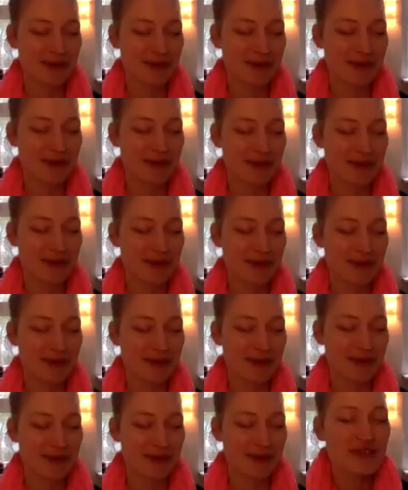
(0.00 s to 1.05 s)
So
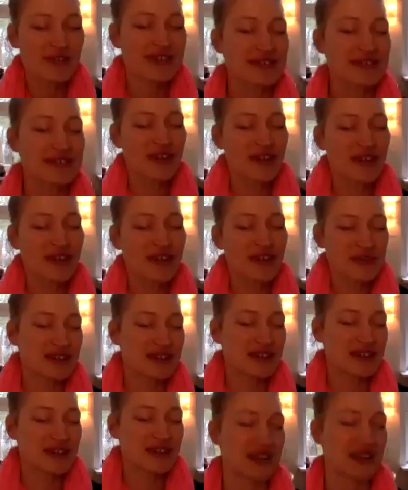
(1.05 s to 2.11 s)
allow this tribe
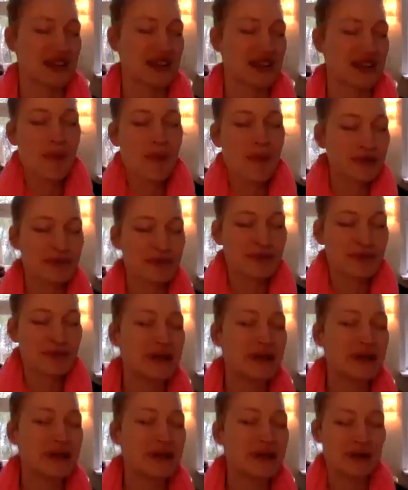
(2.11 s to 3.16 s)
somehow to
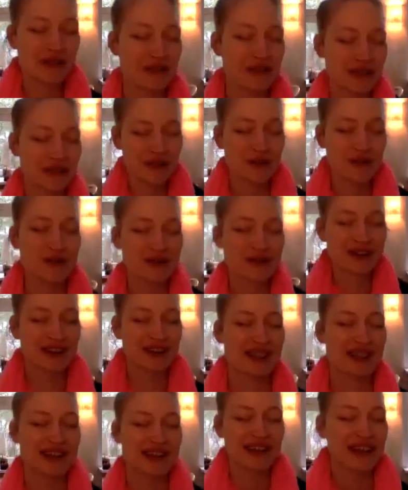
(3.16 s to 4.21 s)
be with you.
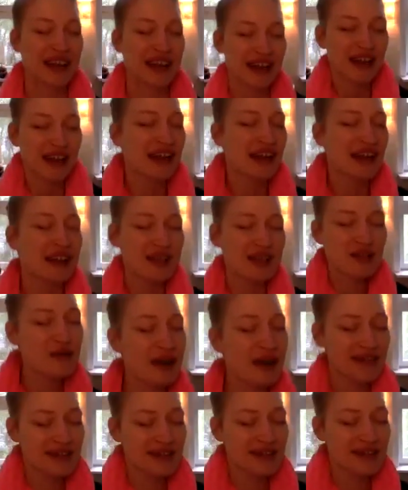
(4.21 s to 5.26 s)
And you
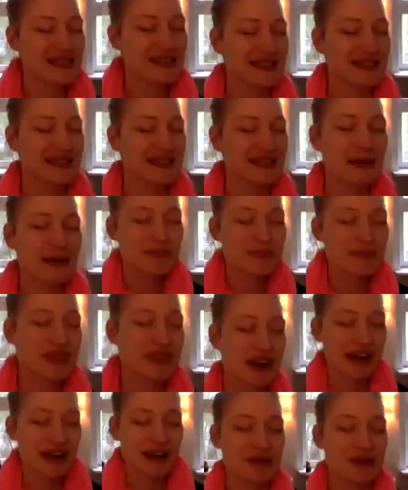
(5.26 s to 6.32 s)
at the same
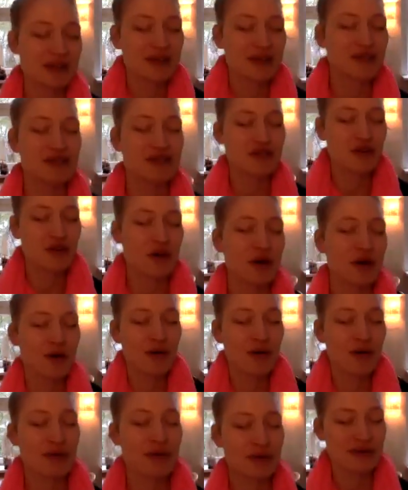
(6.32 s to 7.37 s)
time being
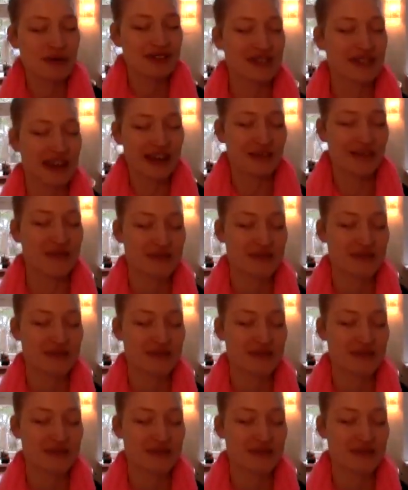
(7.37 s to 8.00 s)
so safe.